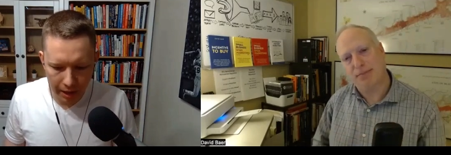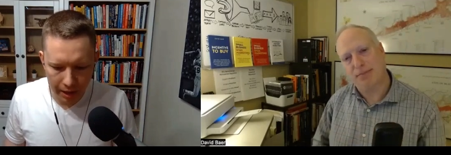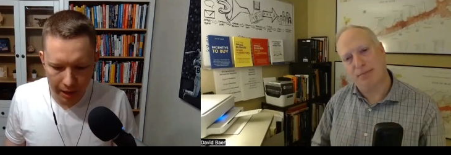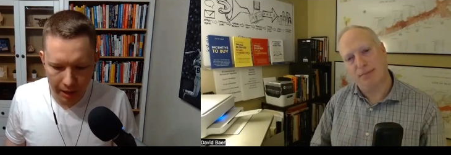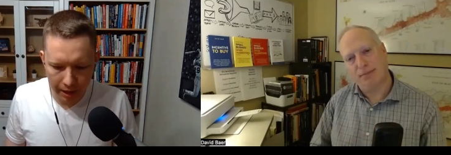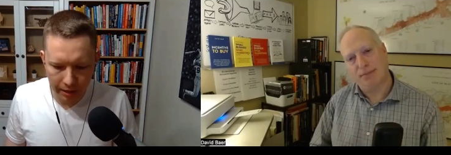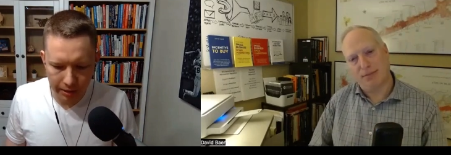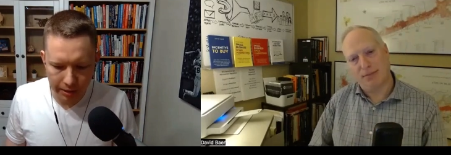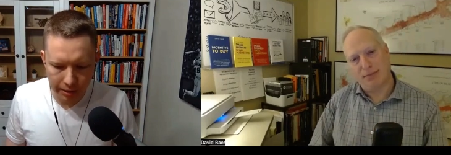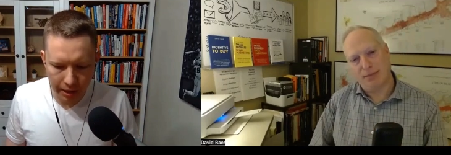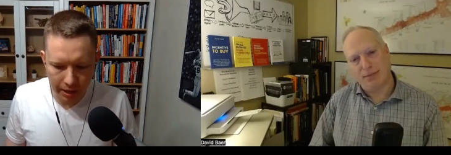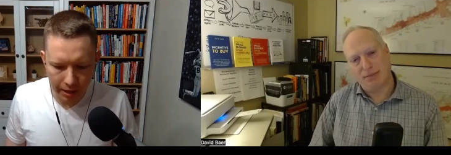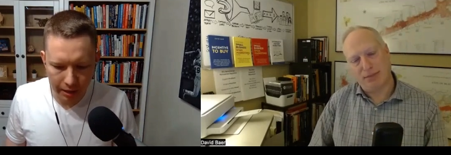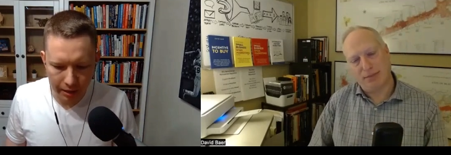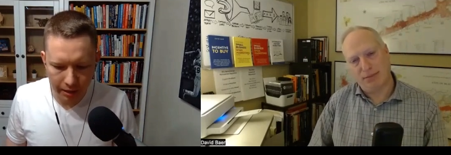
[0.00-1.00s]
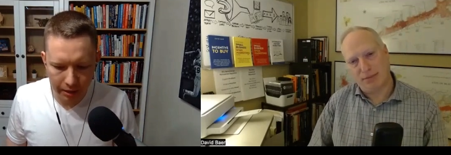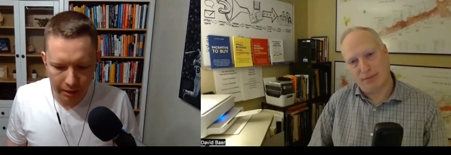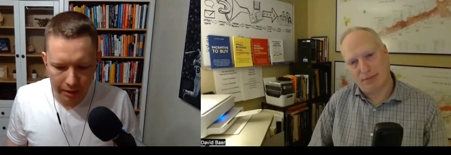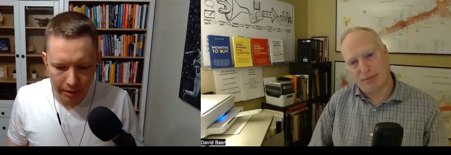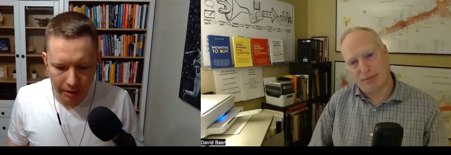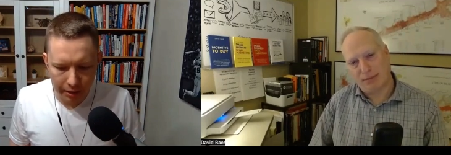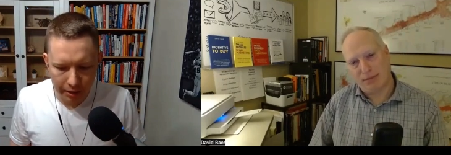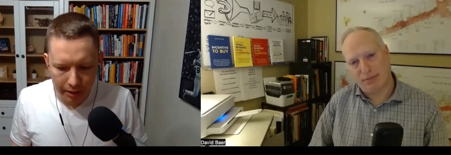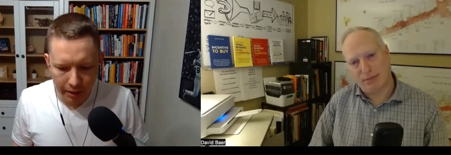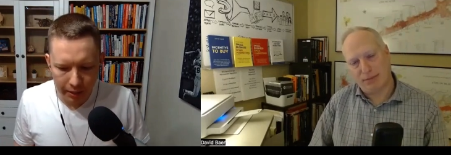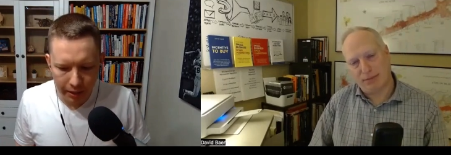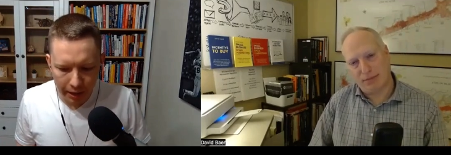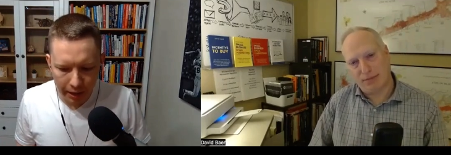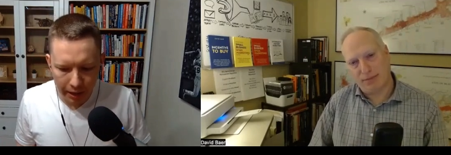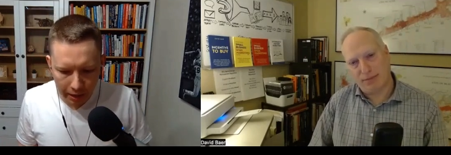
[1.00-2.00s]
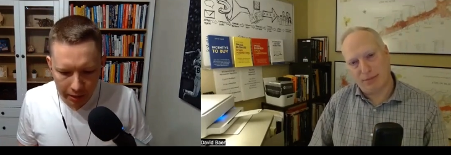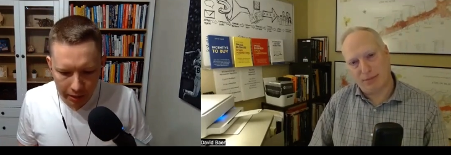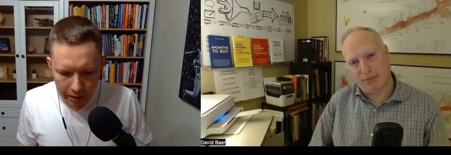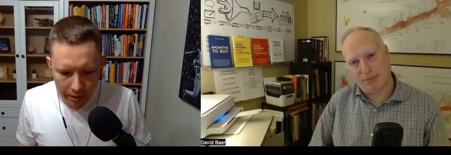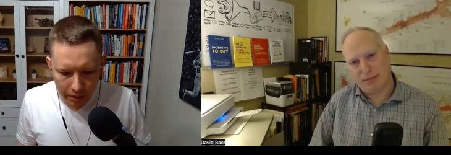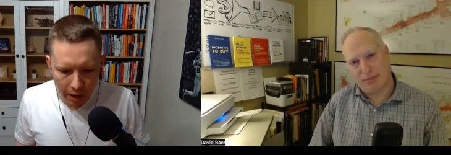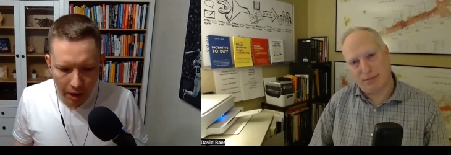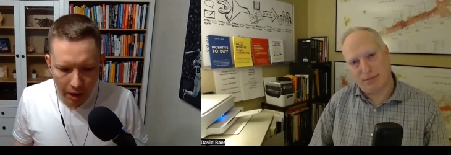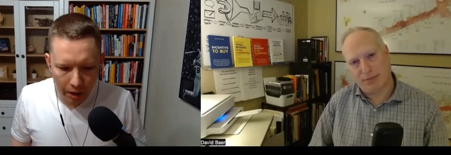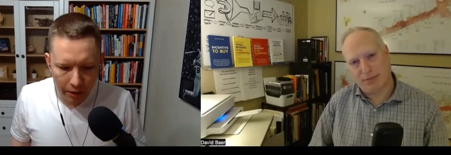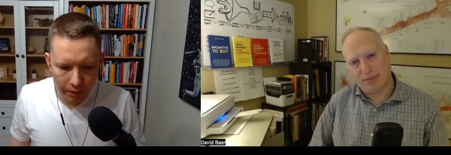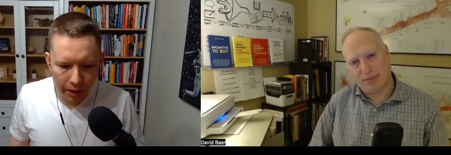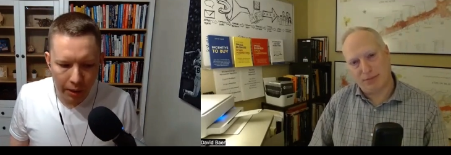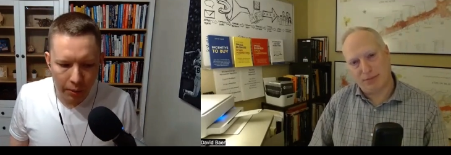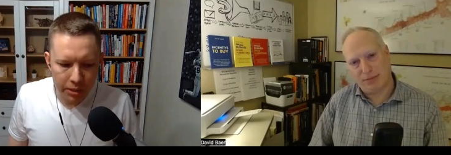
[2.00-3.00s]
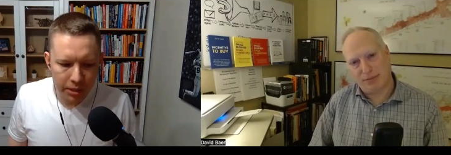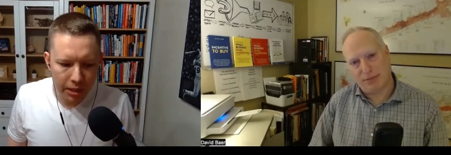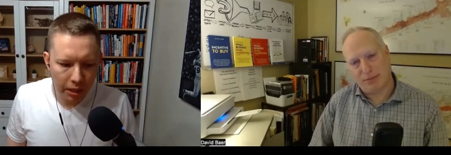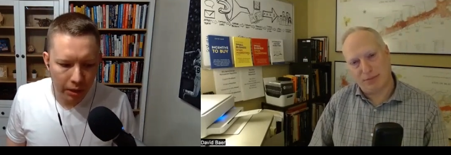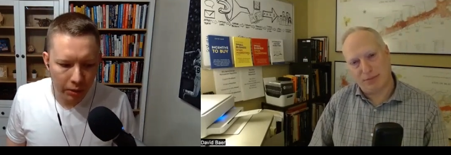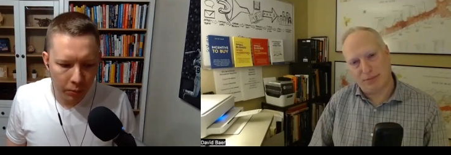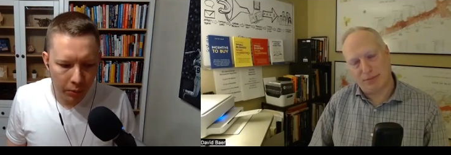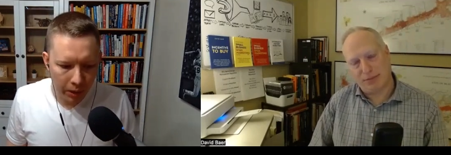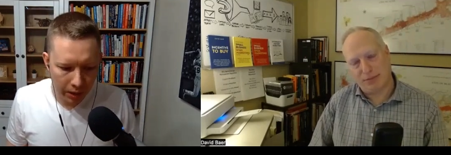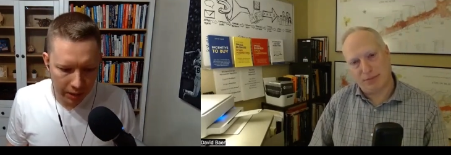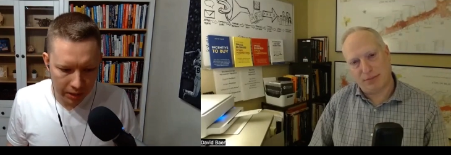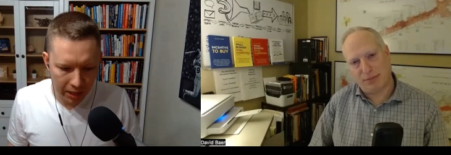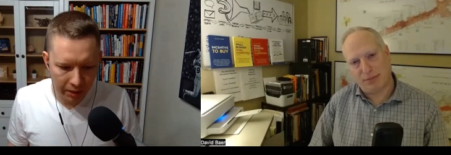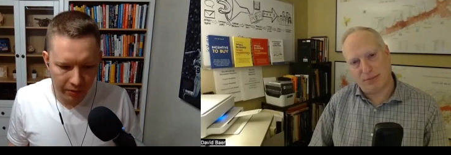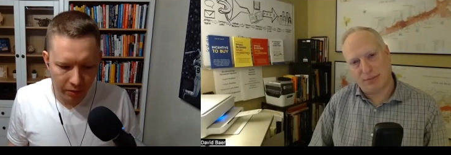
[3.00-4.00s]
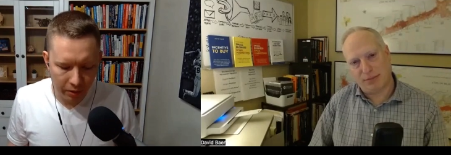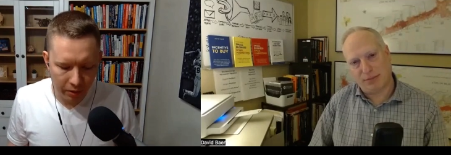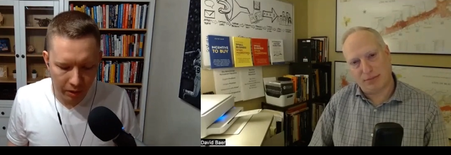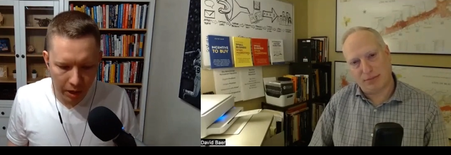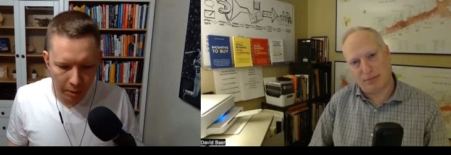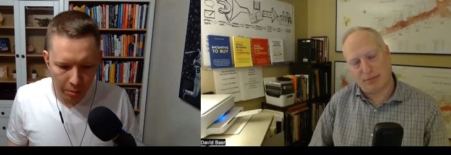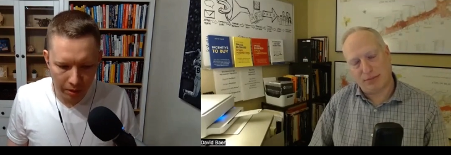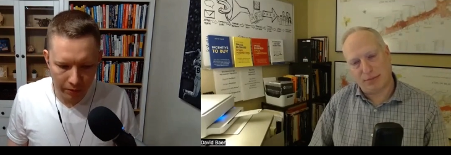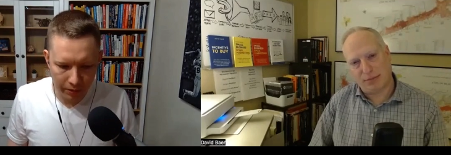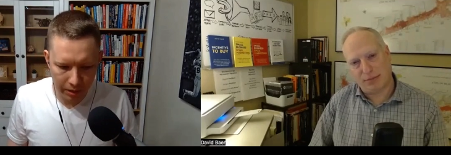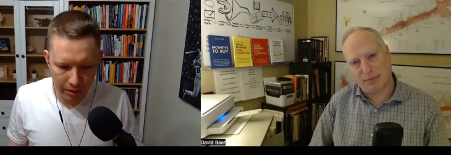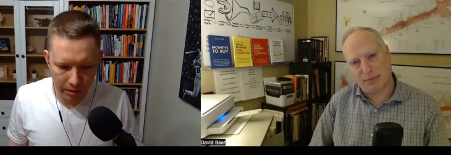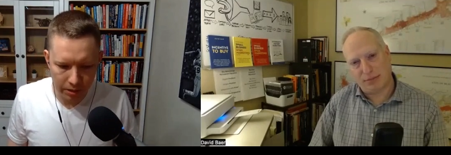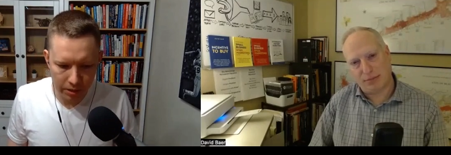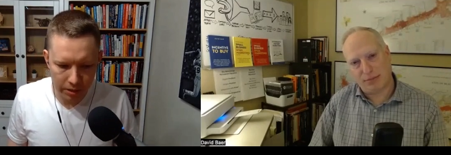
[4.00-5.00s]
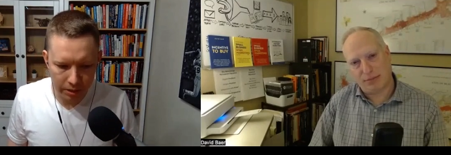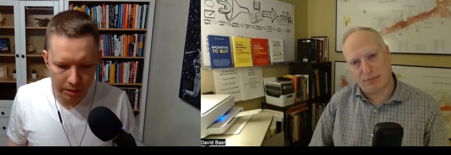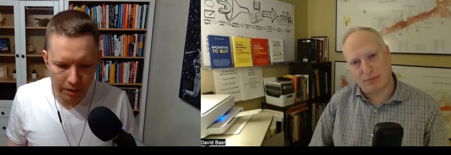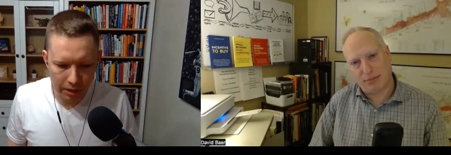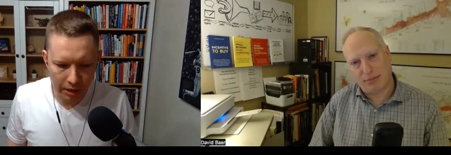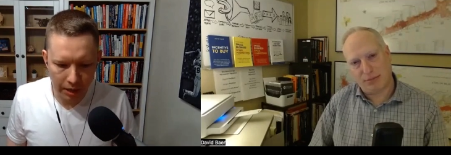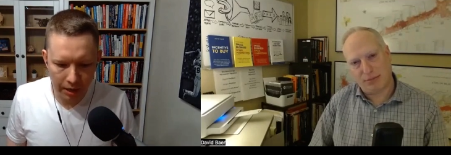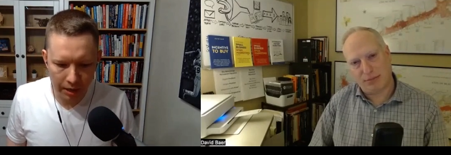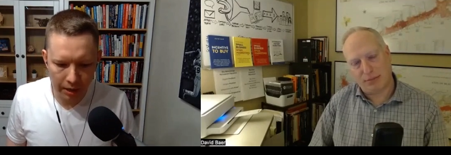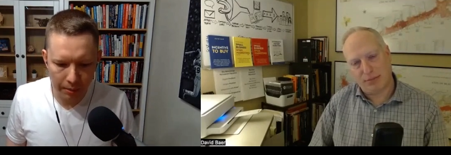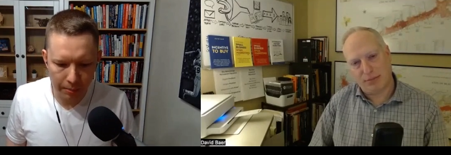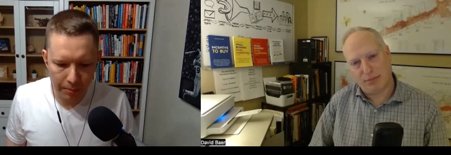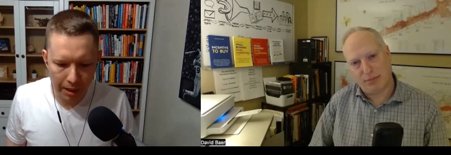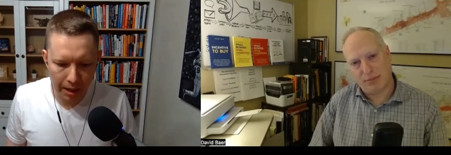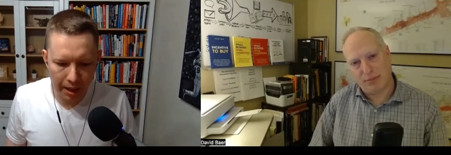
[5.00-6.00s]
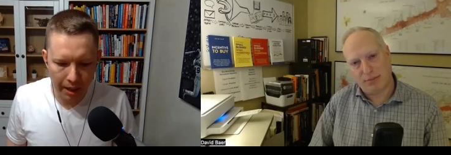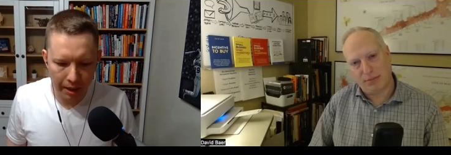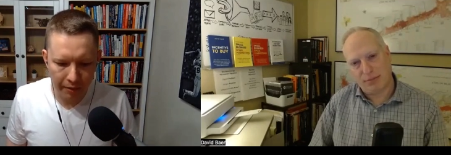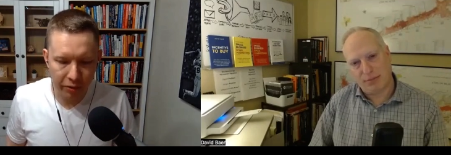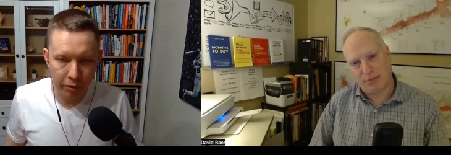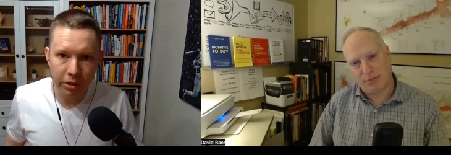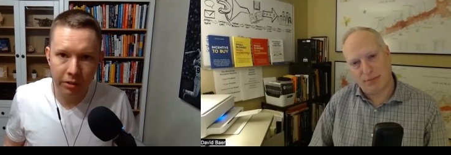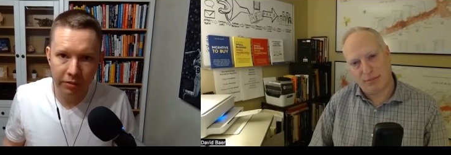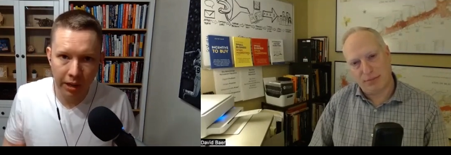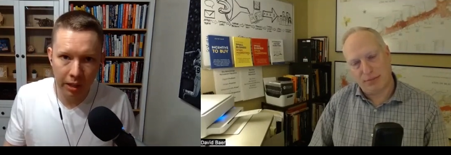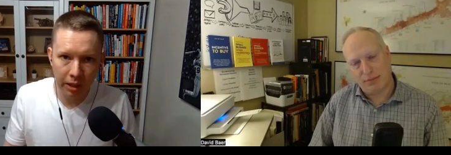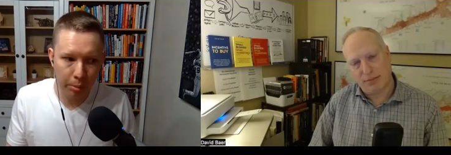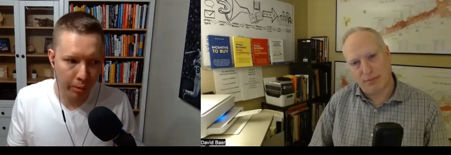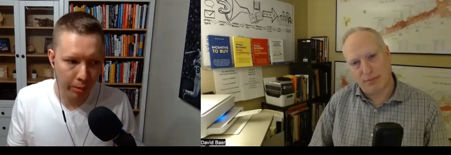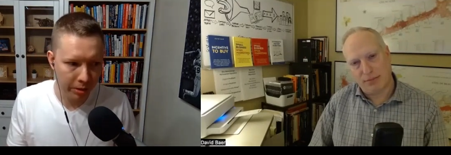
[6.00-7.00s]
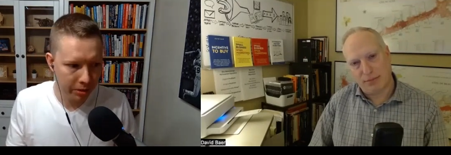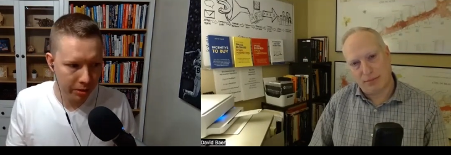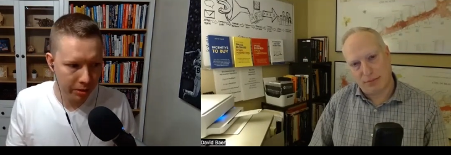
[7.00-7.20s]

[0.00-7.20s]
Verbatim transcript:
Speaker 1: And uh, then I did, uh, then I was selling real estate for a couple of years um, for developers.